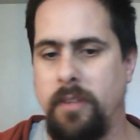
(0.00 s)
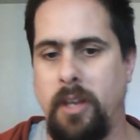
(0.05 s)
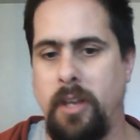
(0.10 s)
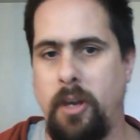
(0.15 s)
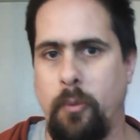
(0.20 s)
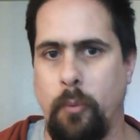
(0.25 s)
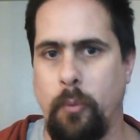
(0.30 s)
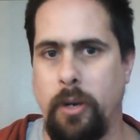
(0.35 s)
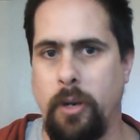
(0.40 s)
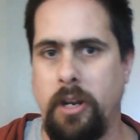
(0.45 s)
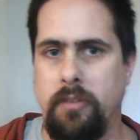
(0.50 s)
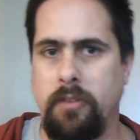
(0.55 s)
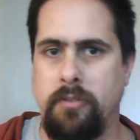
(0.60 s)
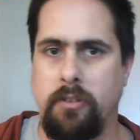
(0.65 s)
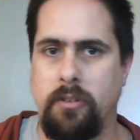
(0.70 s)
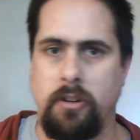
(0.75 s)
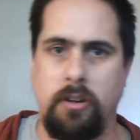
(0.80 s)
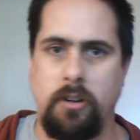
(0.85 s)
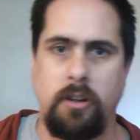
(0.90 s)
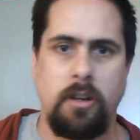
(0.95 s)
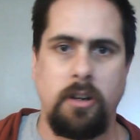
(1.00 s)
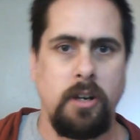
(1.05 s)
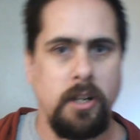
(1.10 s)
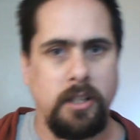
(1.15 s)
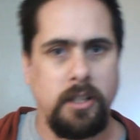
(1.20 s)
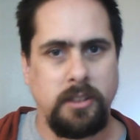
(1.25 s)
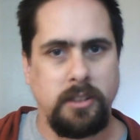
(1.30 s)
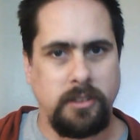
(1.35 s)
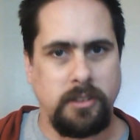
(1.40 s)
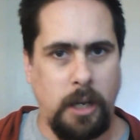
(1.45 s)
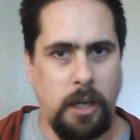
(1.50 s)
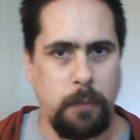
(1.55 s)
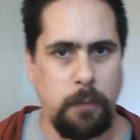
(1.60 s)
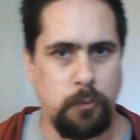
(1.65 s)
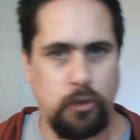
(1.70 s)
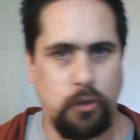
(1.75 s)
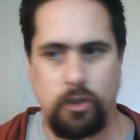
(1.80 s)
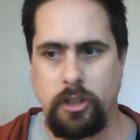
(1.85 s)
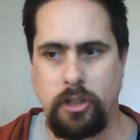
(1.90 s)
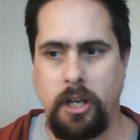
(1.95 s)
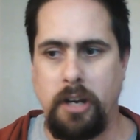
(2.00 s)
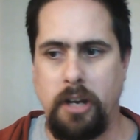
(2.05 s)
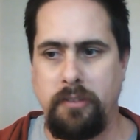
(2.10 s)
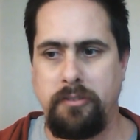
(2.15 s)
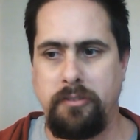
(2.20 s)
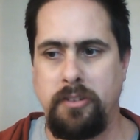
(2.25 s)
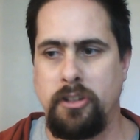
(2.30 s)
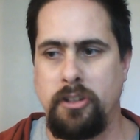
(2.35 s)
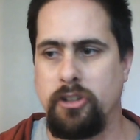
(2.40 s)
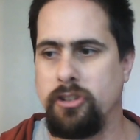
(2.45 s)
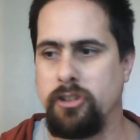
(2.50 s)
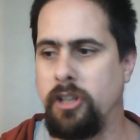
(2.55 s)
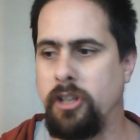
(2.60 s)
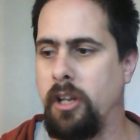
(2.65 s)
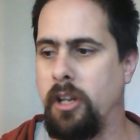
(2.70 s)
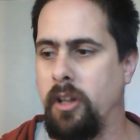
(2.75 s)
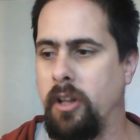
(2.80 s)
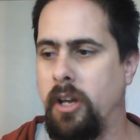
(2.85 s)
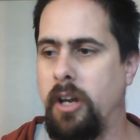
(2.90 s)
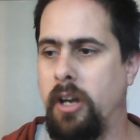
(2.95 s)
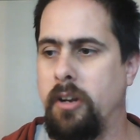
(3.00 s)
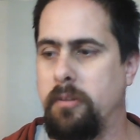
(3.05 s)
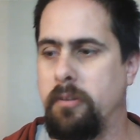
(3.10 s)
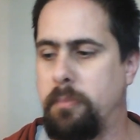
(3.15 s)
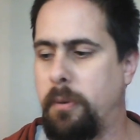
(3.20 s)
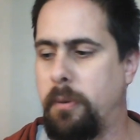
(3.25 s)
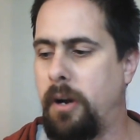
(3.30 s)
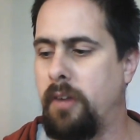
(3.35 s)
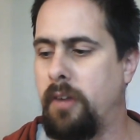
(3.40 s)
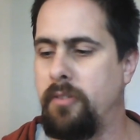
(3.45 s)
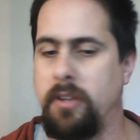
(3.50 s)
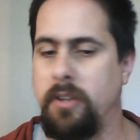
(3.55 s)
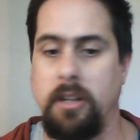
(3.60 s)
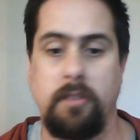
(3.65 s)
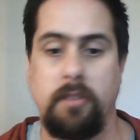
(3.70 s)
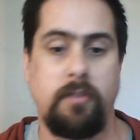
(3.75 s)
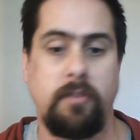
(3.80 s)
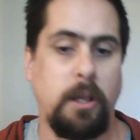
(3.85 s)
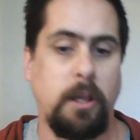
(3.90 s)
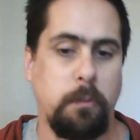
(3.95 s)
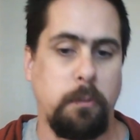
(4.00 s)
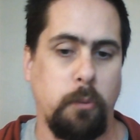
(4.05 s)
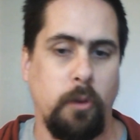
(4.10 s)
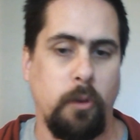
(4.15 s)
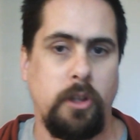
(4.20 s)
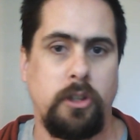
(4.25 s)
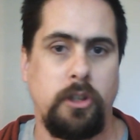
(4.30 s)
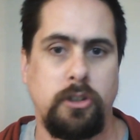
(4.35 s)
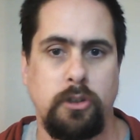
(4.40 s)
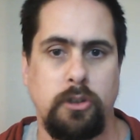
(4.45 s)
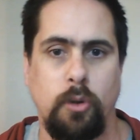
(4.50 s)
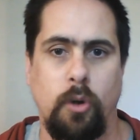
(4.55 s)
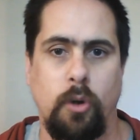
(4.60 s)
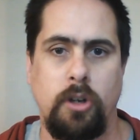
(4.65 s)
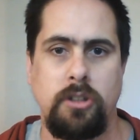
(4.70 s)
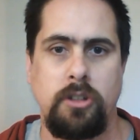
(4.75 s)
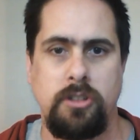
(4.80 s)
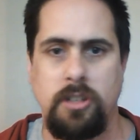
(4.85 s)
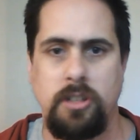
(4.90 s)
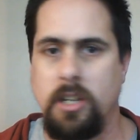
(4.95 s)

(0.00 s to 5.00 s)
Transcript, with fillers: and whenever times are tough and there's not a lot of profit available in the stores,